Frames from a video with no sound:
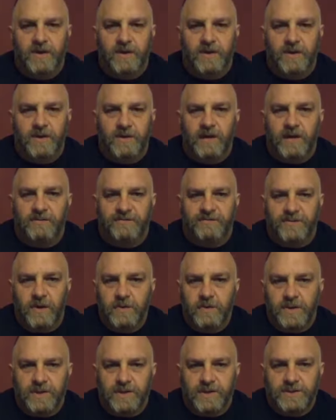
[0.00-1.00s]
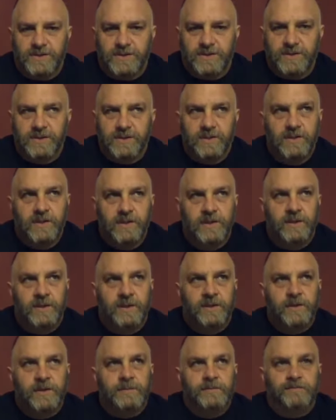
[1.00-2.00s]
and that focus,
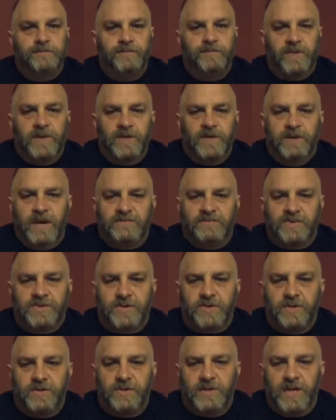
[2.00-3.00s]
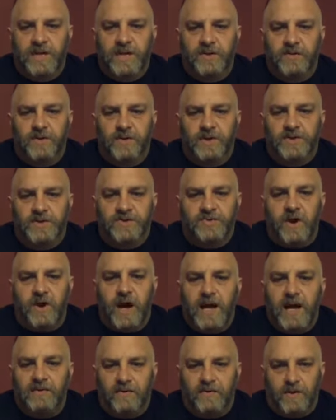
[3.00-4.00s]
you have to turn that into a
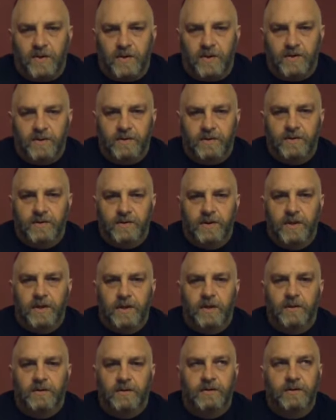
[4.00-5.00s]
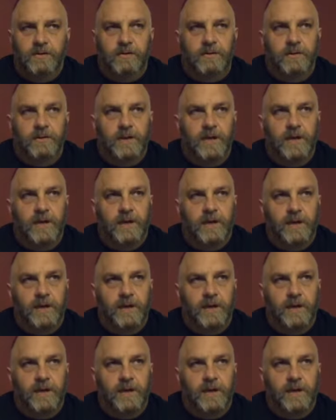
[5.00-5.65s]
driver, and